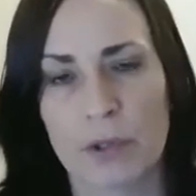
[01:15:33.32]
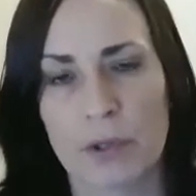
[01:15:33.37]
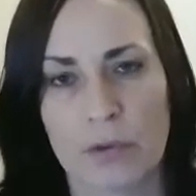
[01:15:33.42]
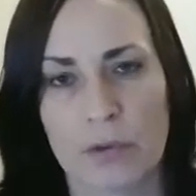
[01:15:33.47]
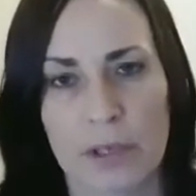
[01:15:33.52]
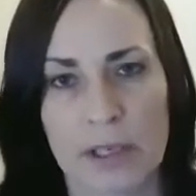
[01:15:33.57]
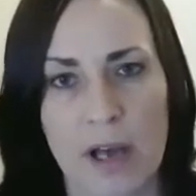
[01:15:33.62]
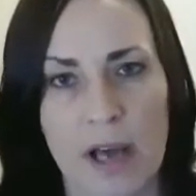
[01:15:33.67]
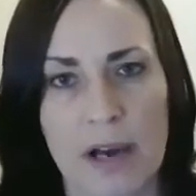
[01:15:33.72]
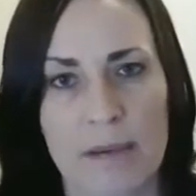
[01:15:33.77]

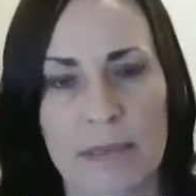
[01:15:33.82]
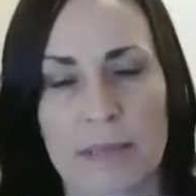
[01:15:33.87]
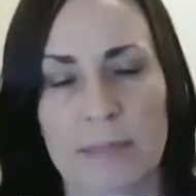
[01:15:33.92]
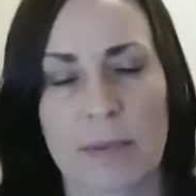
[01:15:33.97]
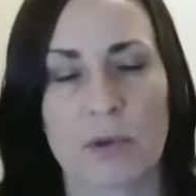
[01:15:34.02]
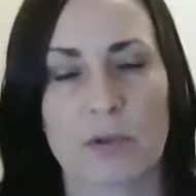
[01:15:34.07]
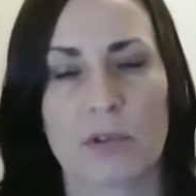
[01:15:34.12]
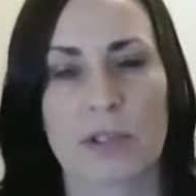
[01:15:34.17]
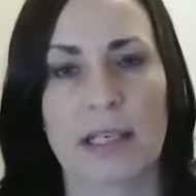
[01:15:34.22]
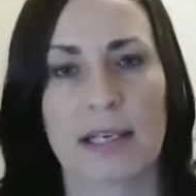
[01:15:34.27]
anonymous
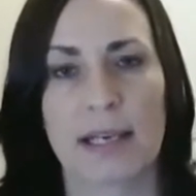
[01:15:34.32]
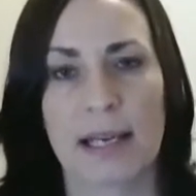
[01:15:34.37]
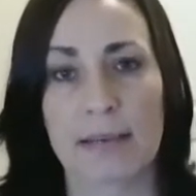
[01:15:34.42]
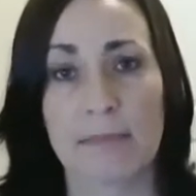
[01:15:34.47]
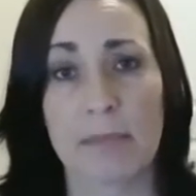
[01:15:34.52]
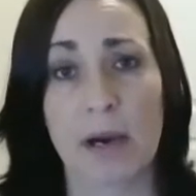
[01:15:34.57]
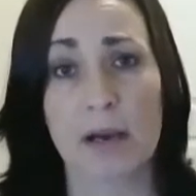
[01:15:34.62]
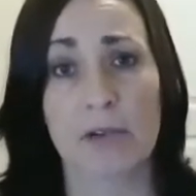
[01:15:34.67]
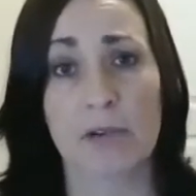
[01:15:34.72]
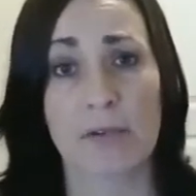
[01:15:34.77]
posting and
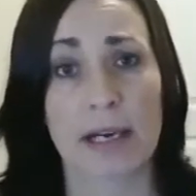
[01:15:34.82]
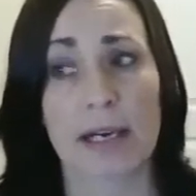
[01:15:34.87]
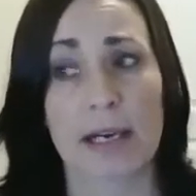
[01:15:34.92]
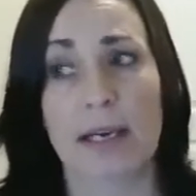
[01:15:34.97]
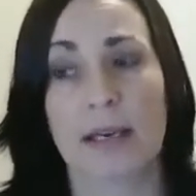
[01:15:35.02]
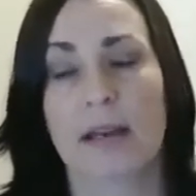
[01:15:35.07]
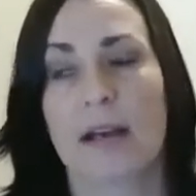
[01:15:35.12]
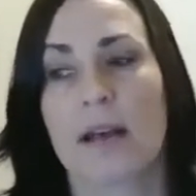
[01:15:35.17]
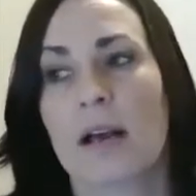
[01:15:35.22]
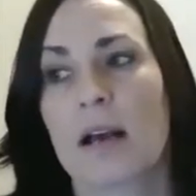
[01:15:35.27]

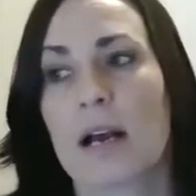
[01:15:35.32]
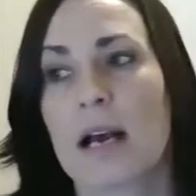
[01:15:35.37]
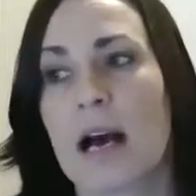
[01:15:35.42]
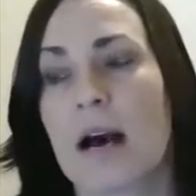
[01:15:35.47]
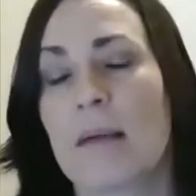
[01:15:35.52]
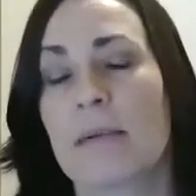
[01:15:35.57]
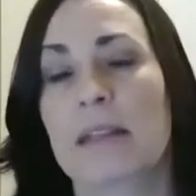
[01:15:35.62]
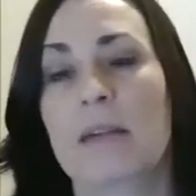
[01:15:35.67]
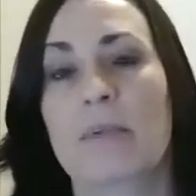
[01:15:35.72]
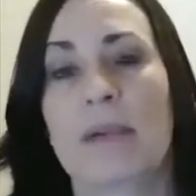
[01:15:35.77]
moderating.
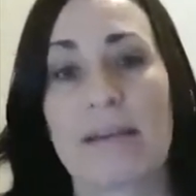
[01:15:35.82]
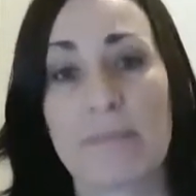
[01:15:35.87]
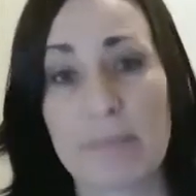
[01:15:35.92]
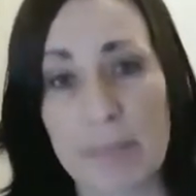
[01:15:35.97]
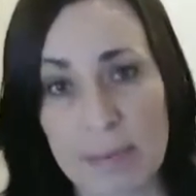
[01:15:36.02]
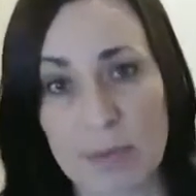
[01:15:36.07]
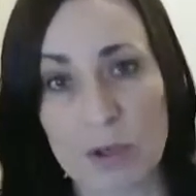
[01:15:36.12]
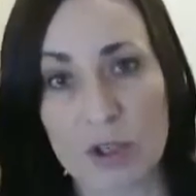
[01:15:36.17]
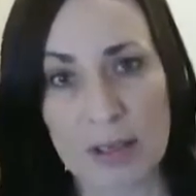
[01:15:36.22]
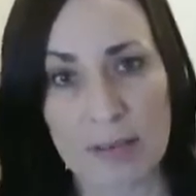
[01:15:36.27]
And then we have
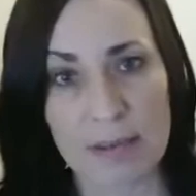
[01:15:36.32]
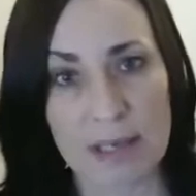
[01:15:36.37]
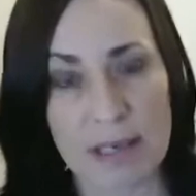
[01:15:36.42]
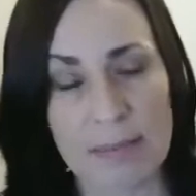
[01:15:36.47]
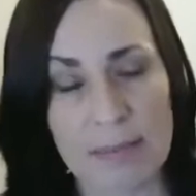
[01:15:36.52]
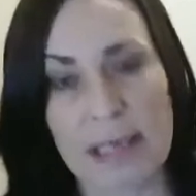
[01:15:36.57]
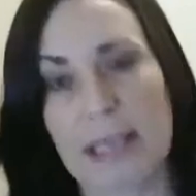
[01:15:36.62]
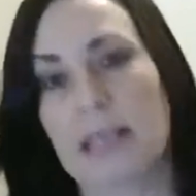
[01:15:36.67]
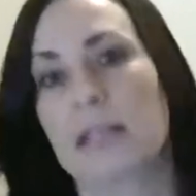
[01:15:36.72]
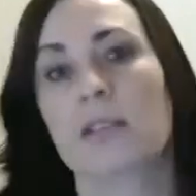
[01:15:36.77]
membership
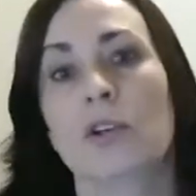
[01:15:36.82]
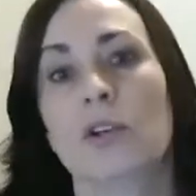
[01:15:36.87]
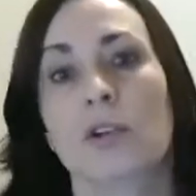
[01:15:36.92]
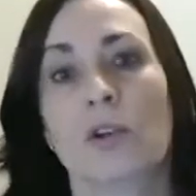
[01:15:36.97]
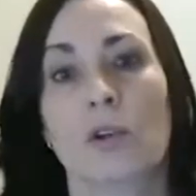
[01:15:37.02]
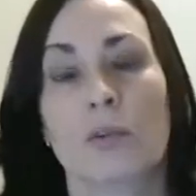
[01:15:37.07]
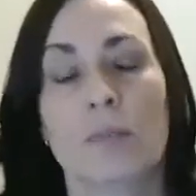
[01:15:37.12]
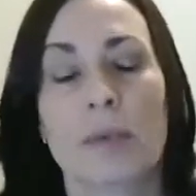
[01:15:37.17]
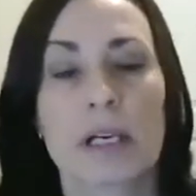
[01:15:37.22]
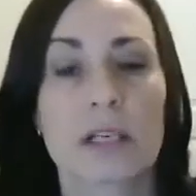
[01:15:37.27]
committee
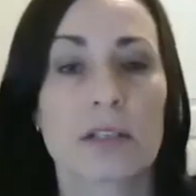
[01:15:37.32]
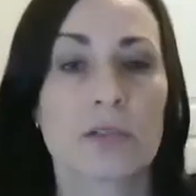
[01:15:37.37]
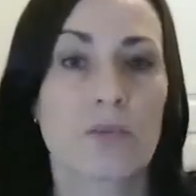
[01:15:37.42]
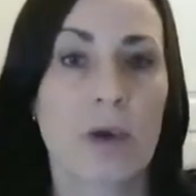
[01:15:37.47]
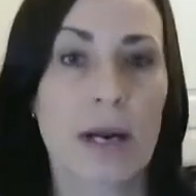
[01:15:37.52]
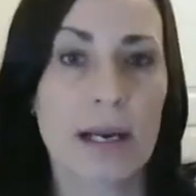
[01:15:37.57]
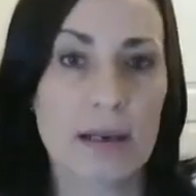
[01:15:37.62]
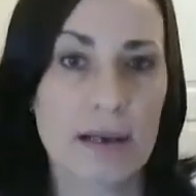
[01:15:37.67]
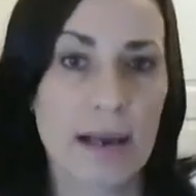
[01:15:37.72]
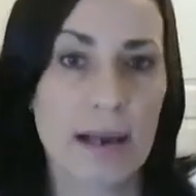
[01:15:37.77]
too, because
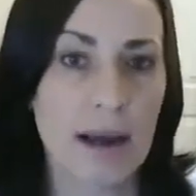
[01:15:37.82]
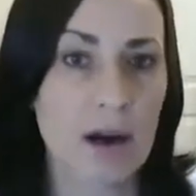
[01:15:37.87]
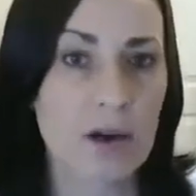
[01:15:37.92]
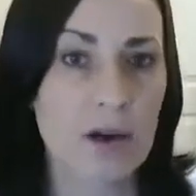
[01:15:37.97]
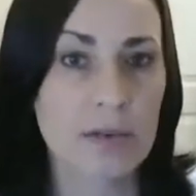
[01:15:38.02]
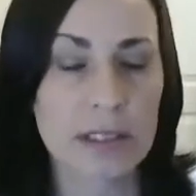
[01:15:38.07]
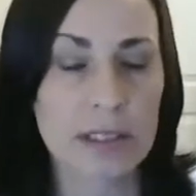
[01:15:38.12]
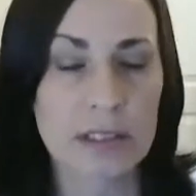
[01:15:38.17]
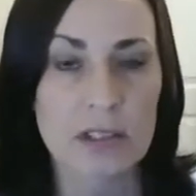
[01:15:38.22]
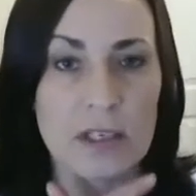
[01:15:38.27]
right now
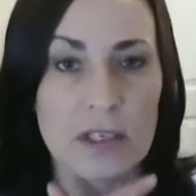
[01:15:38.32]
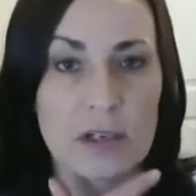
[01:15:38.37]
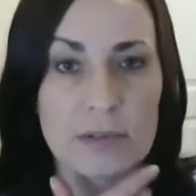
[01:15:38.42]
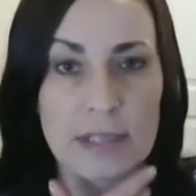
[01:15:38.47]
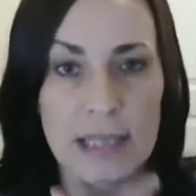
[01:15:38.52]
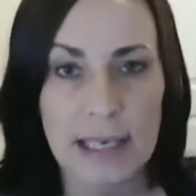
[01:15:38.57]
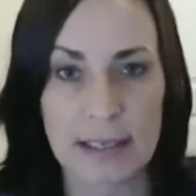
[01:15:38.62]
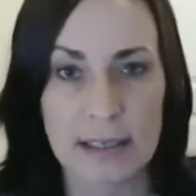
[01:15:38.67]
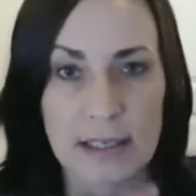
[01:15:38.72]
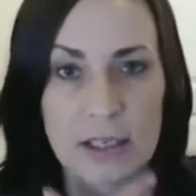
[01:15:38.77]
it's,
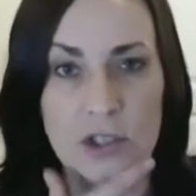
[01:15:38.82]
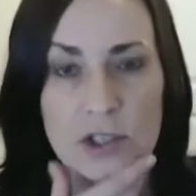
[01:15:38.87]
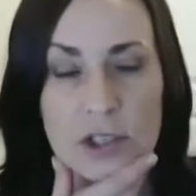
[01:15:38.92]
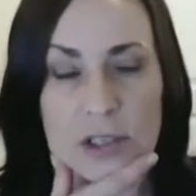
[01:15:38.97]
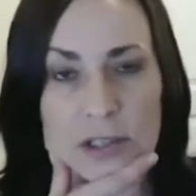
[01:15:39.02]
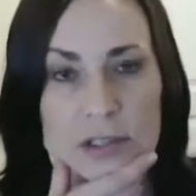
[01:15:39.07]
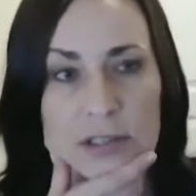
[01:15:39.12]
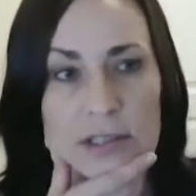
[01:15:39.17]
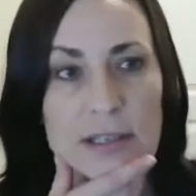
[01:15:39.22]
technicians.